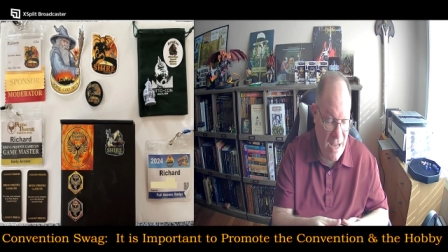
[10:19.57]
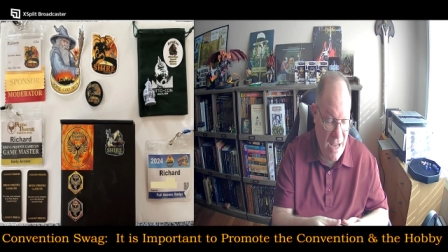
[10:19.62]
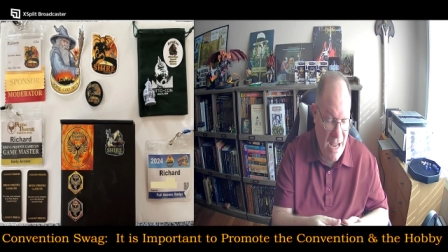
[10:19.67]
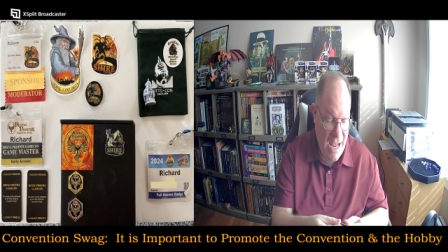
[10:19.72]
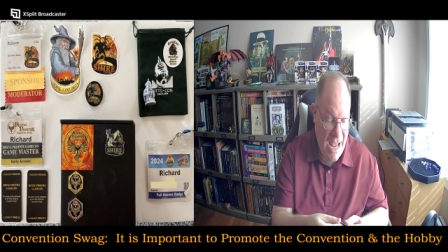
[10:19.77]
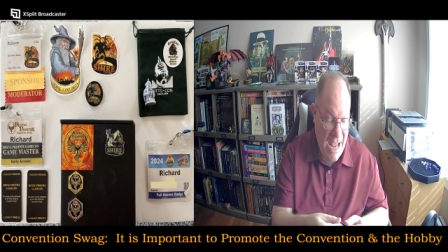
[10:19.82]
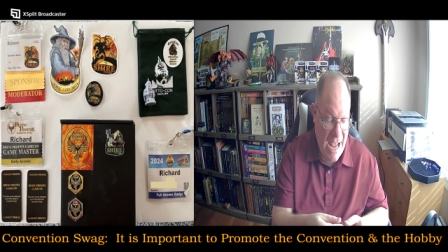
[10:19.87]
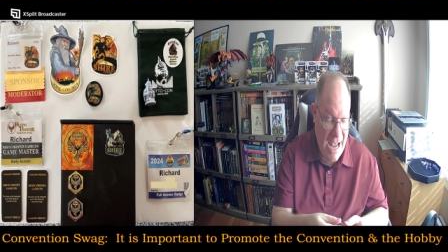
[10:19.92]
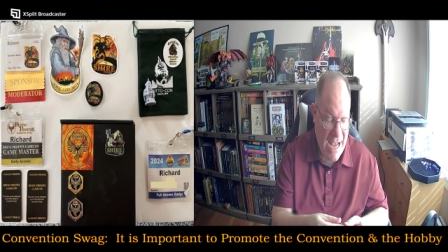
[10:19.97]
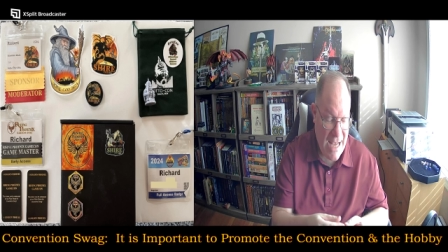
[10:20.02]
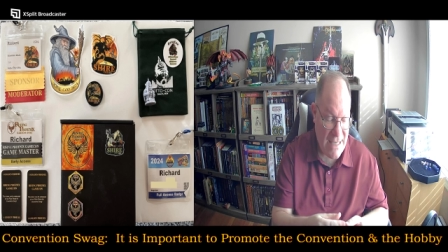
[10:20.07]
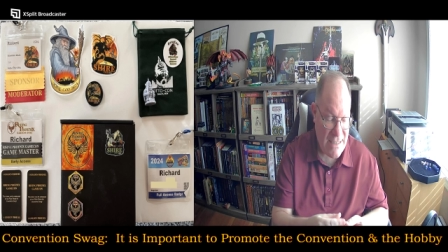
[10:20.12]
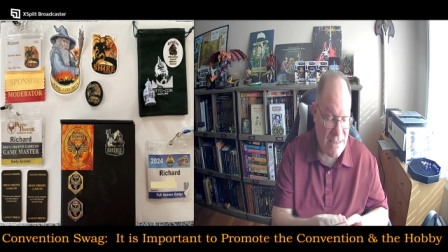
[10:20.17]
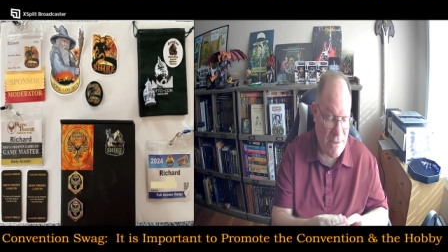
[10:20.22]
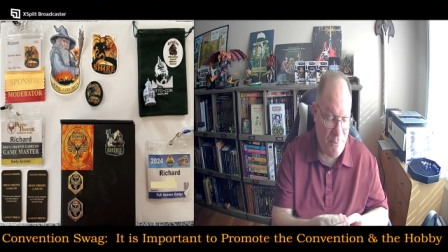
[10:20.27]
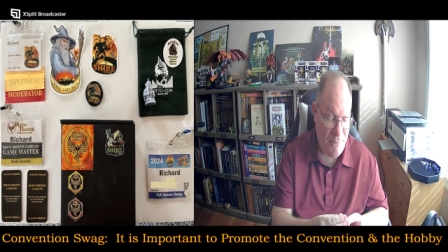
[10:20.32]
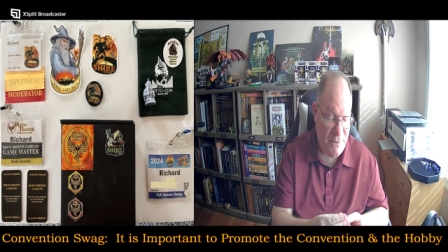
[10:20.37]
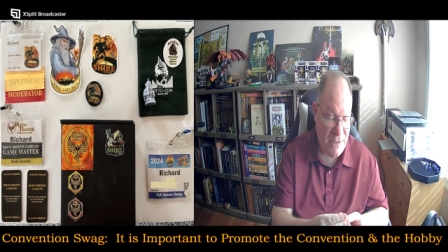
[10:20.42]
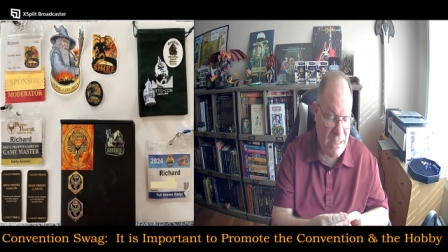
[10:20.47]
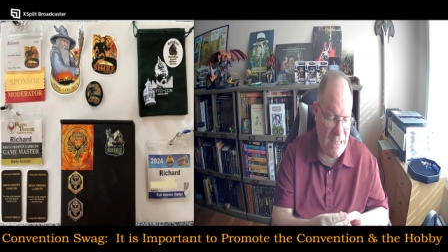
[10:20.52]
as a
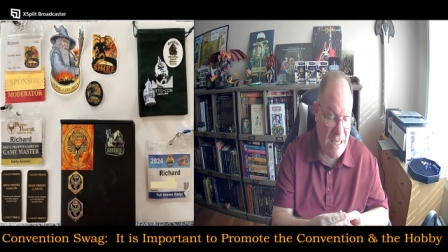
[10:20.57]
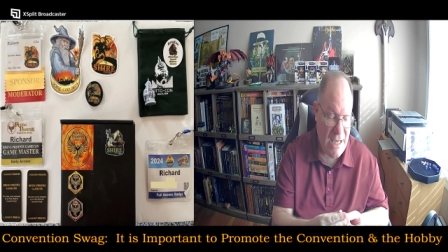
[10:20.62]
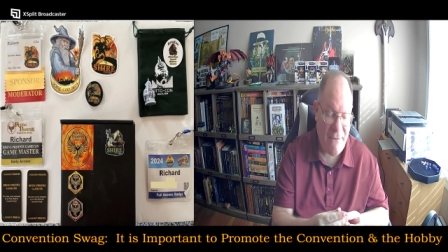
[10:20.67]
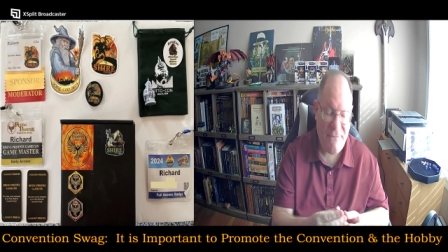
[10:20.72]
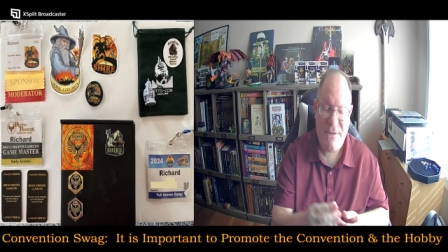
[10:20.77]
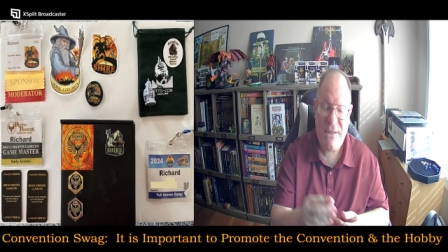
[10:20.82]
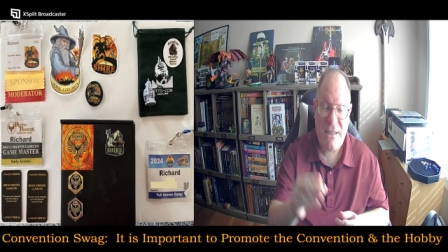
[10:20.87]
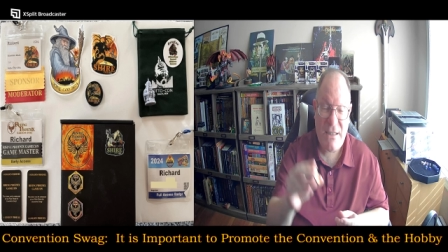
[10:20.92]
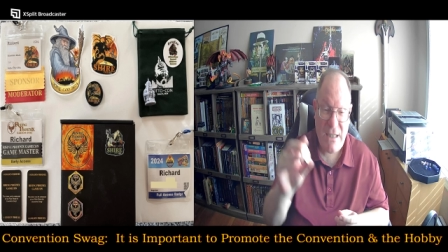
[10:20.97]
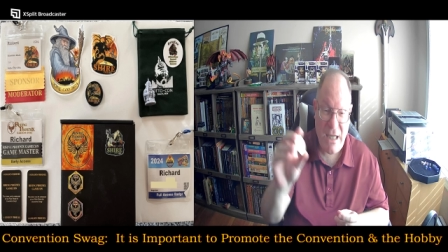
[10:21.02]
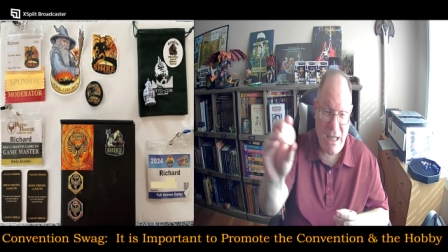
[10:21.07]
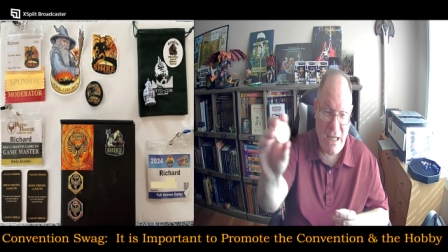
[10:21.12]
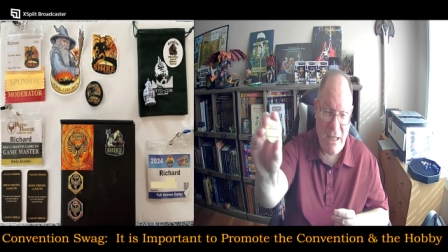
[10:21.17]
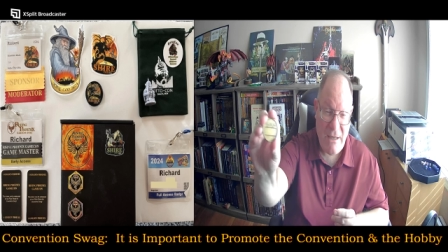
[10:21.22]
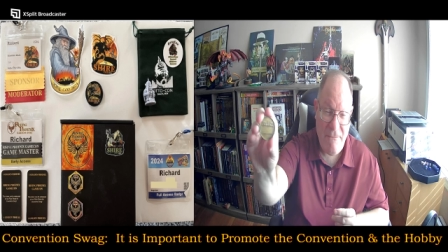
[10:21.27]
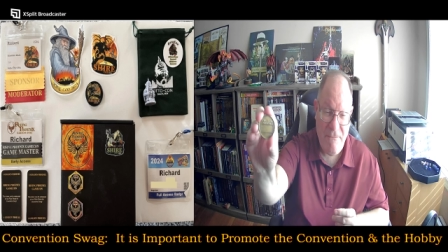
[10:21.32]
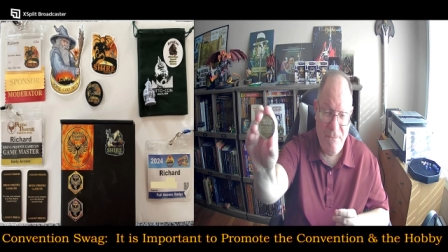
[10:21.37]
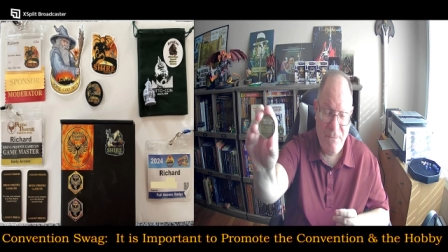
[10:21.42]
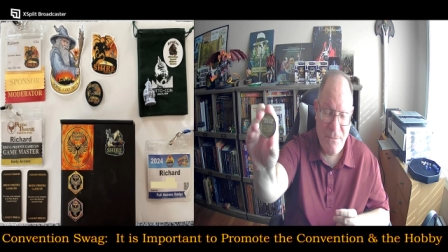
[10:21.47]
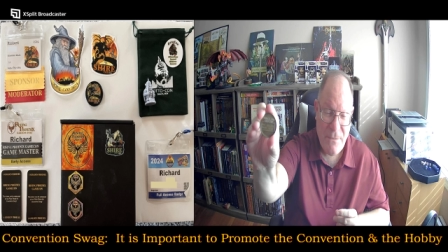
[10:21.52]
PFC,
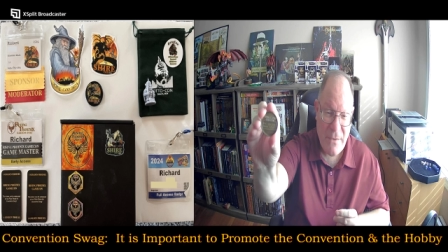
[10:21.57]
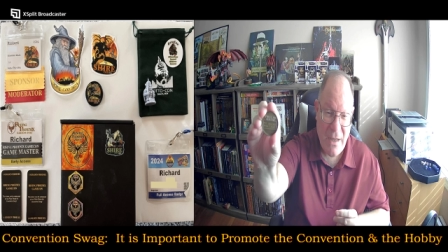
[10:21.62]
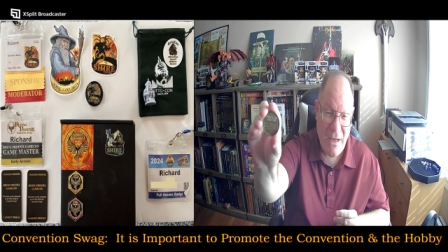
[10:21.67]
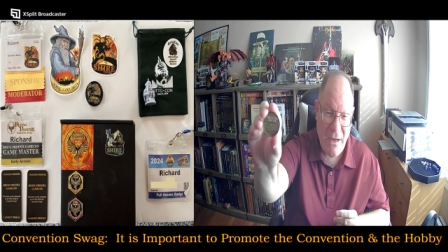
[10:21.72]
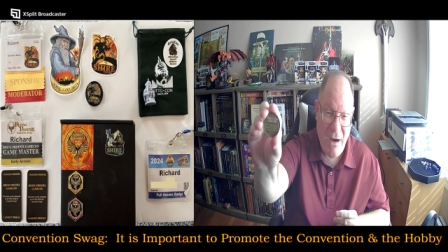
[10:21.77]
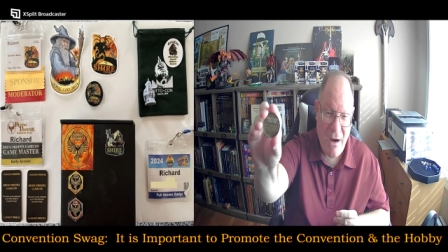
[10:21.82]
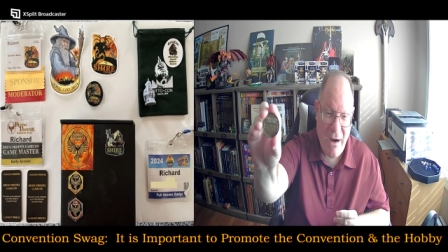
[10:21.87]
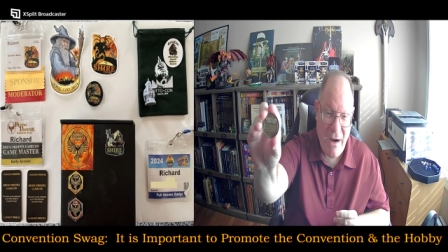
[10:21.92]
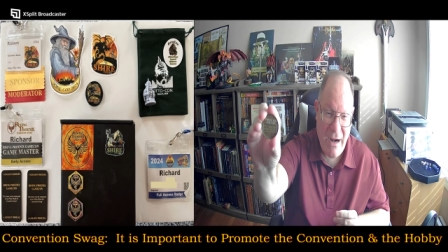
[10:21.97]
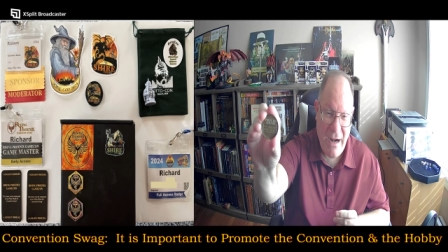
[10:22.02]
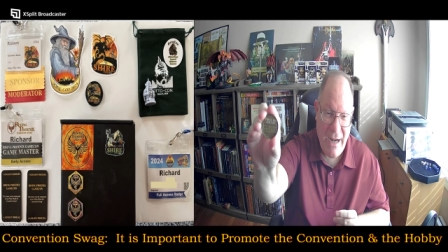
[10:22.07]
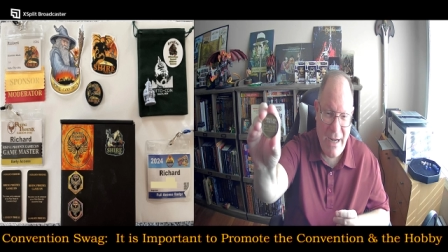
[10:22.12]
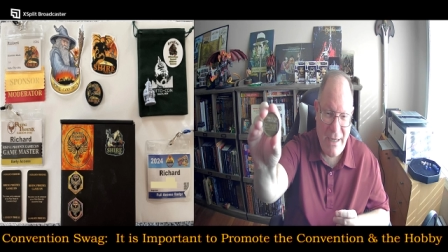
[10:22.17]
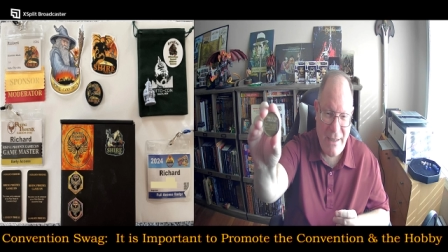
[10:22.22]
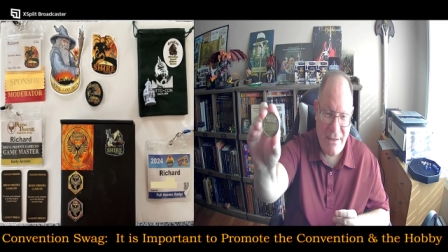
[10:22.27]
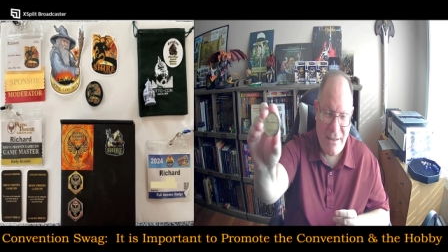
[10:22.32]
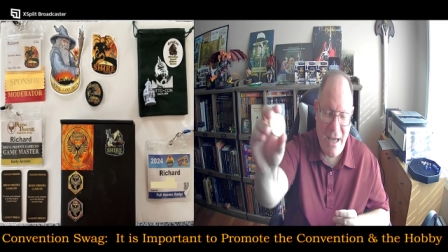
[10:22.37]
all right,